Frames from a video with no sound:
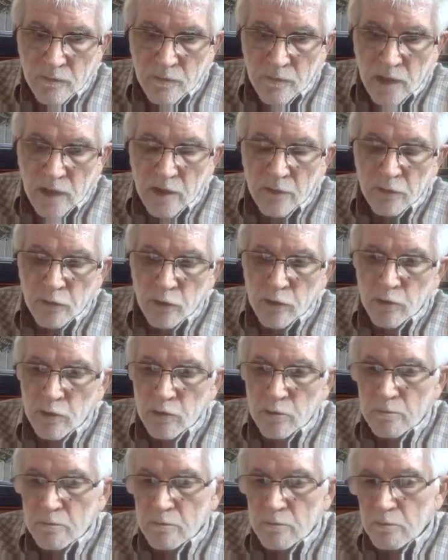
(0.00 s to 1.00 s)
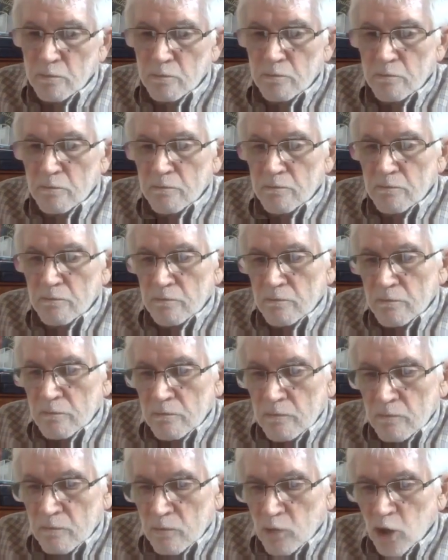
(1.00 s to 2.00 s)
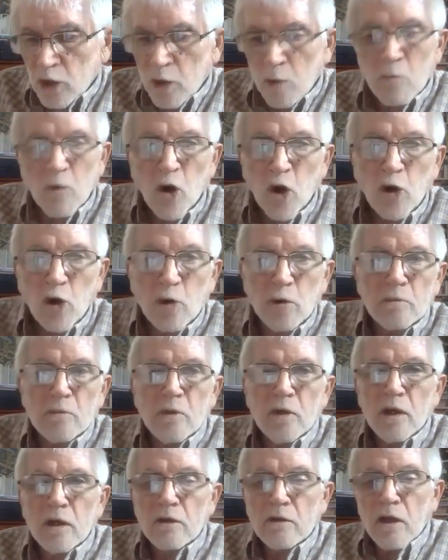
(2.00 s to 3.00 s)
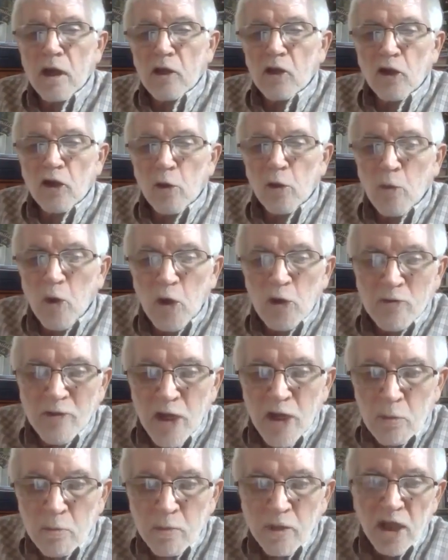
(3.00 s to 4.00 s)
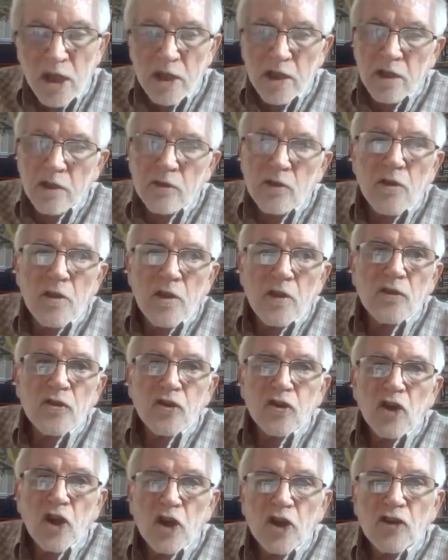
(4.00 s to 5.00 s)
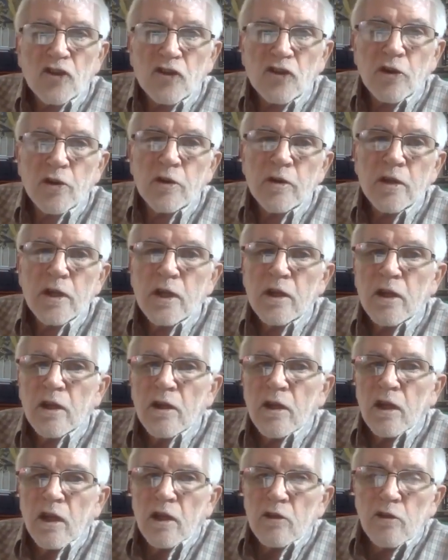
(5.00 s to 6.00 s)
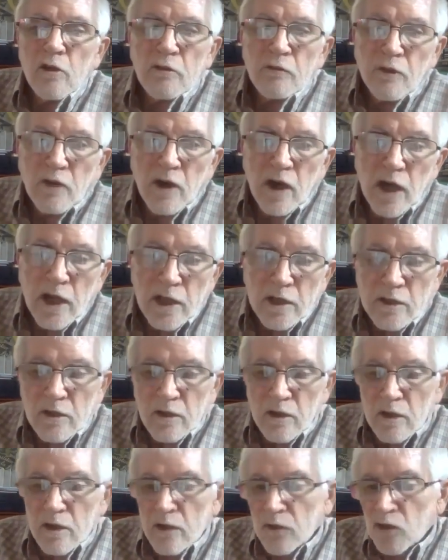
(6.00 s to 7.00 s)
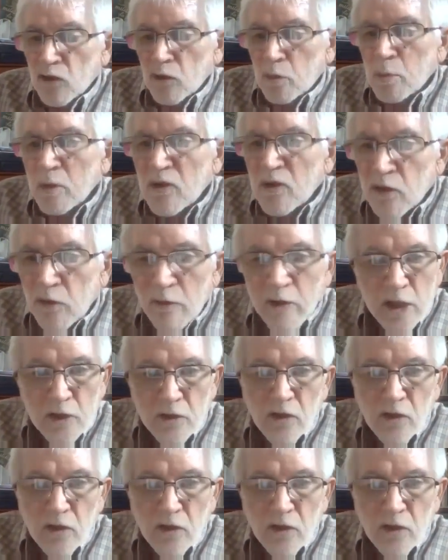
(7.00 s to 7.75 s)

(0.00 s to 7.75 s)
If you look a little more deeply into this literature, you find specific